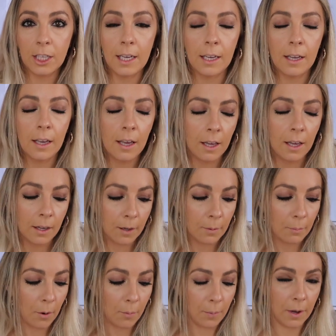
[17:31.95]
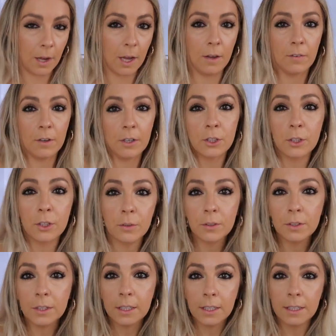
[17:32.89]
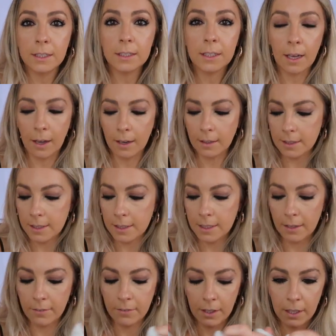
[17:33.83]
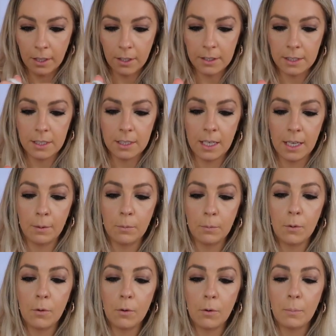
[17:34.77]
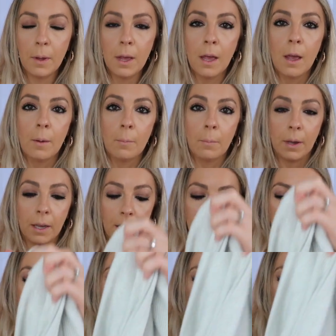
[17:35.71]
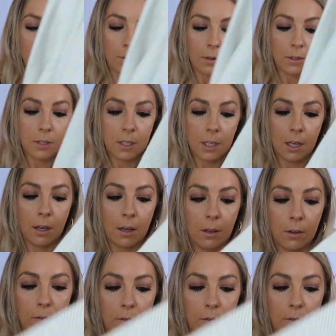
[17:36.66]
You can pop it over your shoulders and definitely use it to keep warm. But again, another one to